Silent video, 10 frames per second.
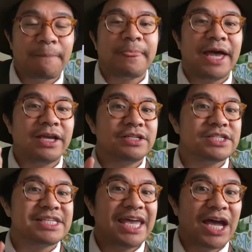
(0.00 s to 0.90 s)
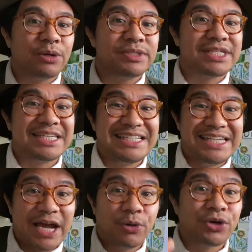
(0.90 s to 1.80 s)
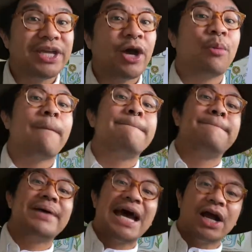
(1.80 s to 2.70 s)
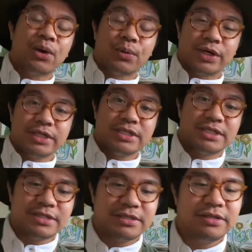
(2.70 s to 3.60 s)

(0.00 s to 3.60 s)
I can just count down or count backwards.